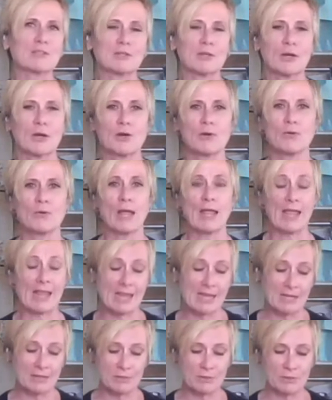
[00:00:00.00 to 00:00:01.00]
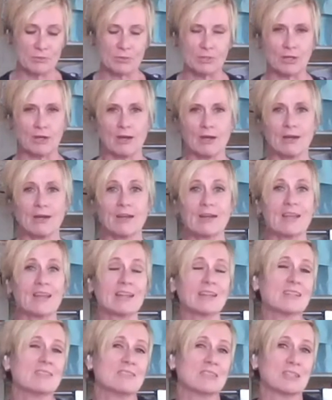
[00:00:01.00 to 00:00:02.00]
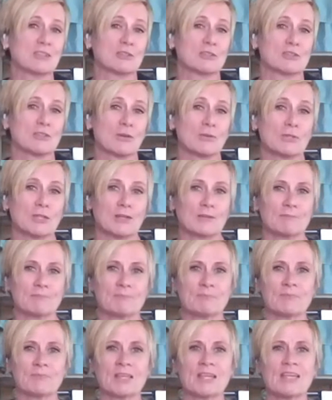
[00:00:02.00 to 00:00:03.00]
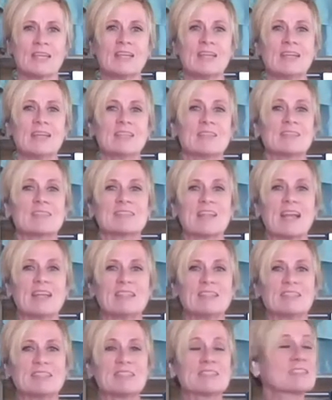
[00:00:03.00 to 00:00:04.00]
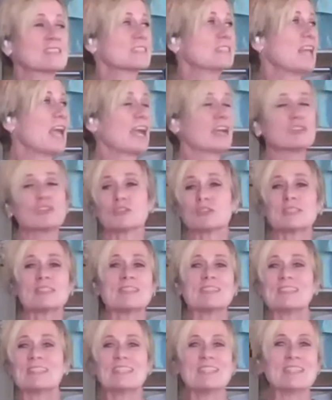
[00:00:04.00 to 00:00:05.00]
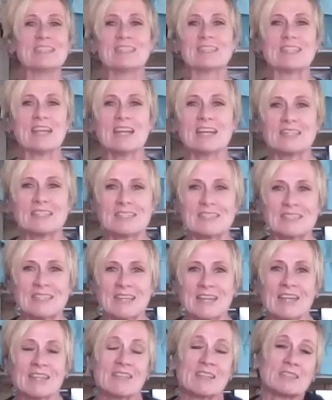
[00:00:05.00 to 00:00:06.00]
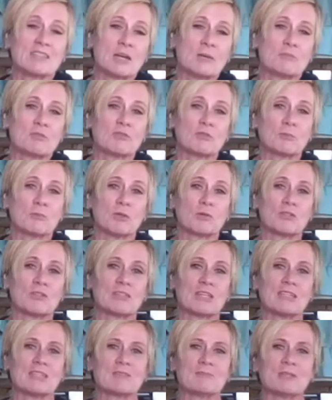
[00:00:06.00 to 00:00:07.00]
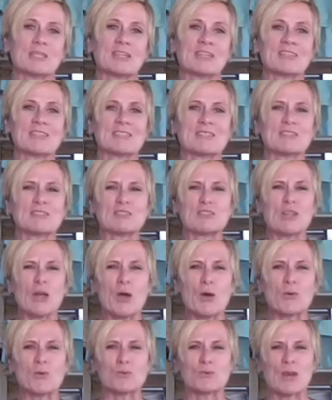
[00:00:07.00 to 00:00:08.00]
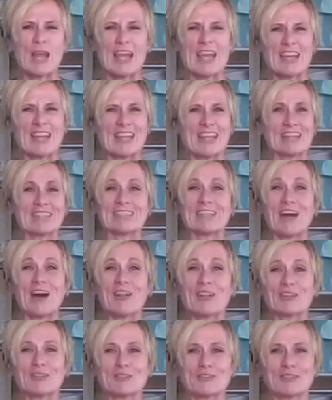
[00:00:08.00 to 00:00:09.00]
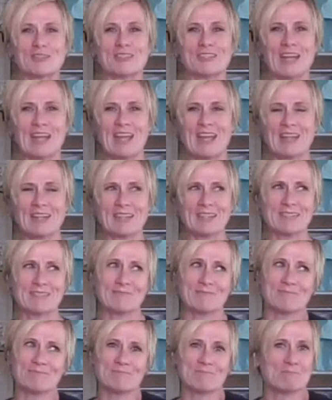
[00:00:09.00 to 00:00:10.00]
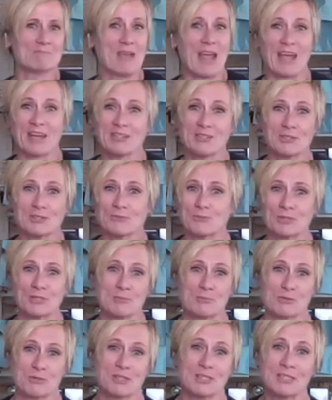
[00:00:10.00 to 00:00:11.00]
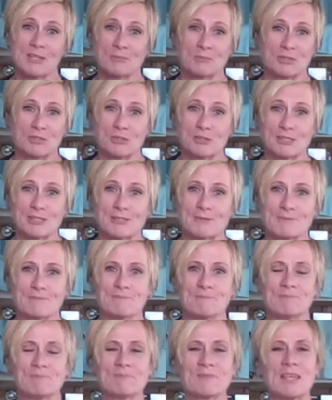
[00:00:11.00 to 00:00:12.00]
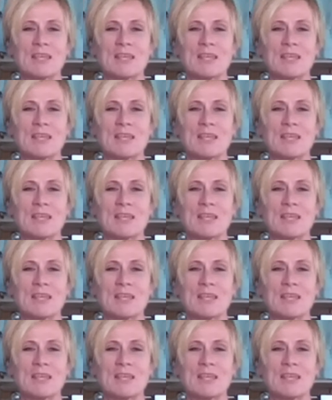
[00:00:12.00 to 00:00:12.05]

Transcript: New Mexico and Utah and even Arizona. The scientists can actually see the dust that comes from those states because it's so red and colorful and actually really pretty, I'm sure.